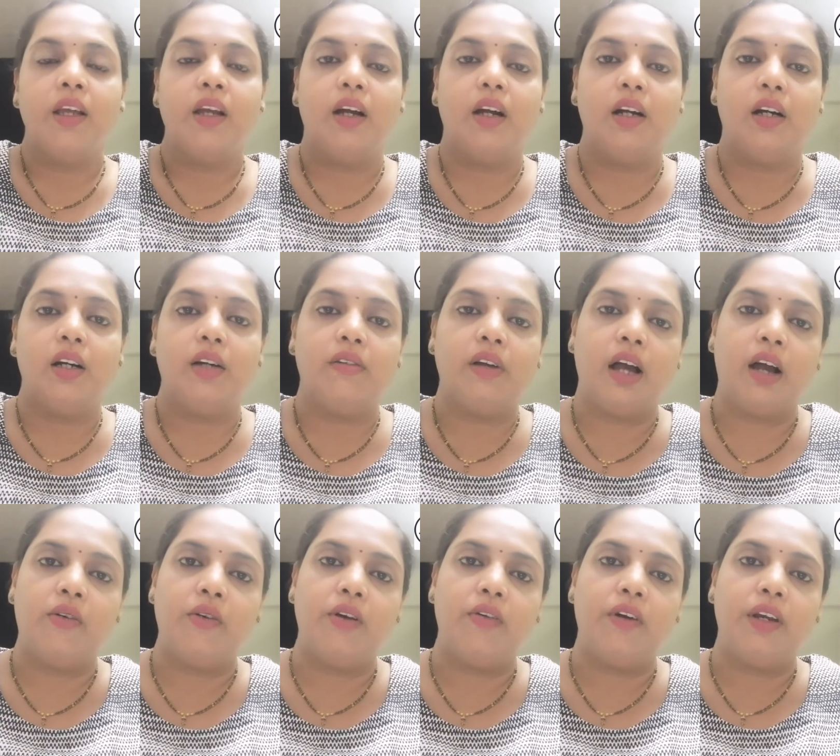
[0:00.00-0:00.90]

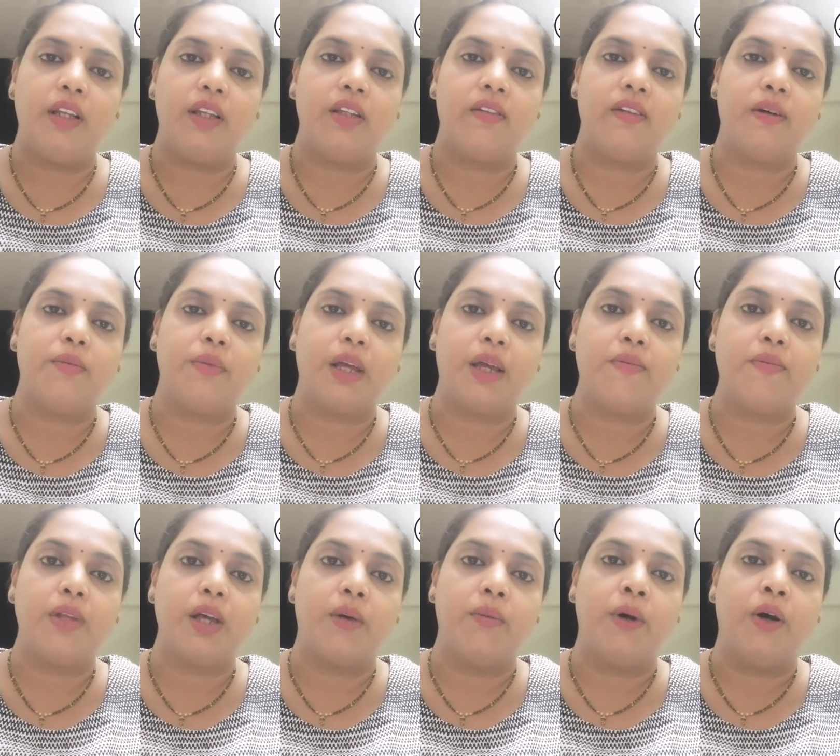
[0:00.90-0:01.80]
However, sometimes
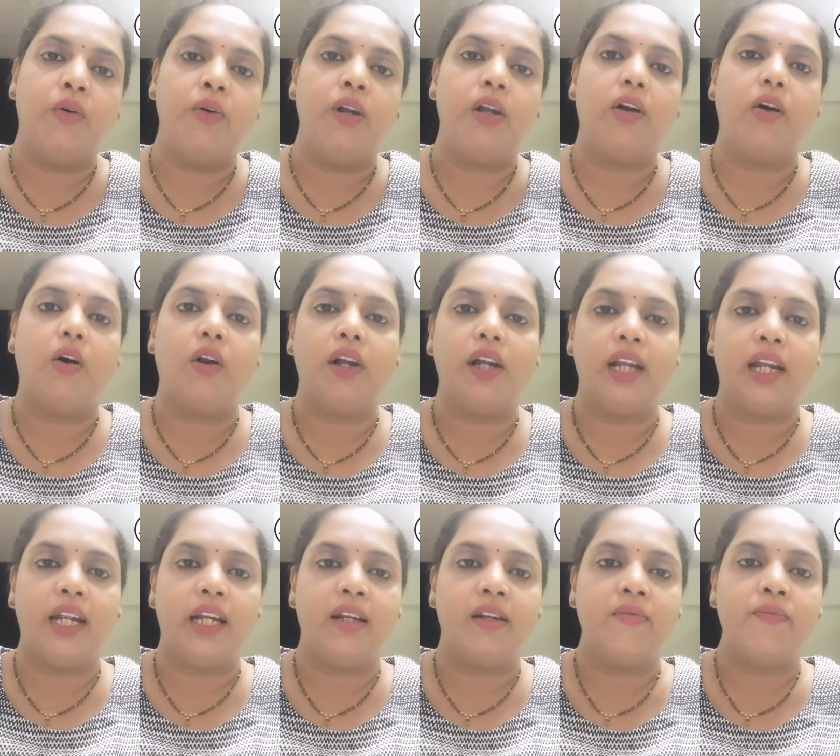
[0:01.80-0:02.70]
amount or
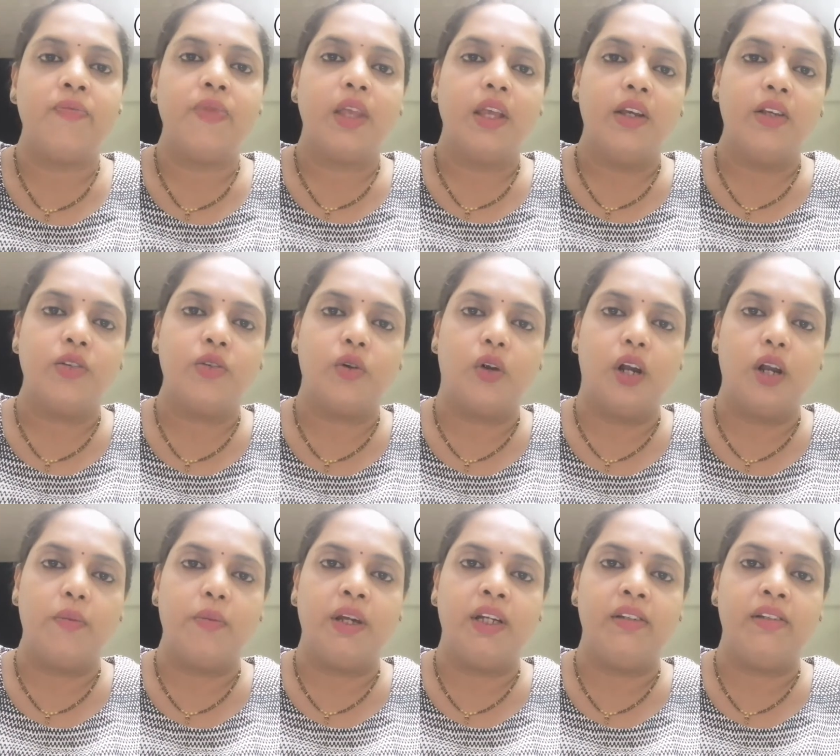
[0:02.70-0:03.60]
date is not
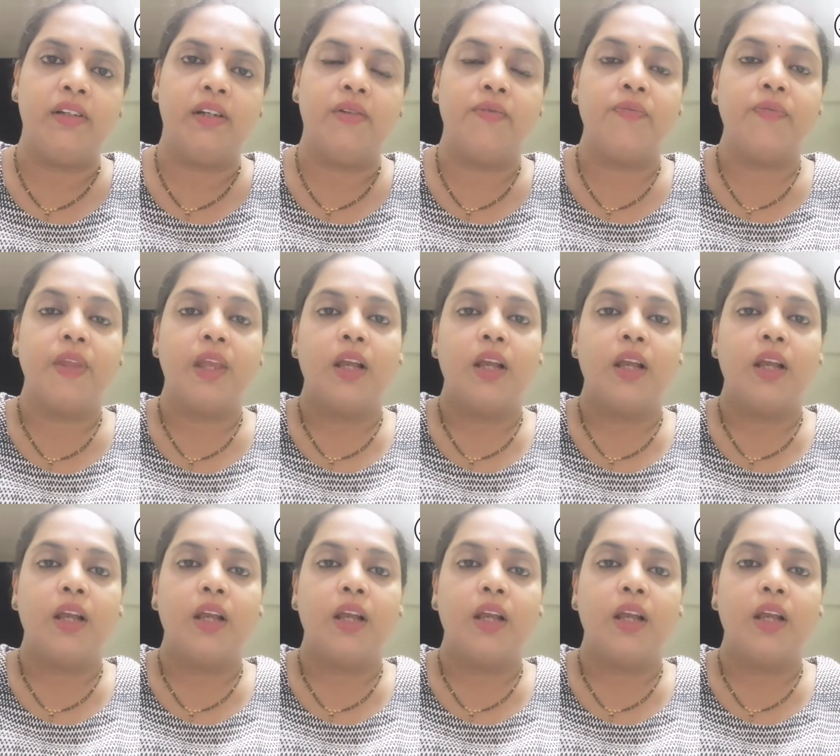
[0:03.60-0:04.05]
mentioned.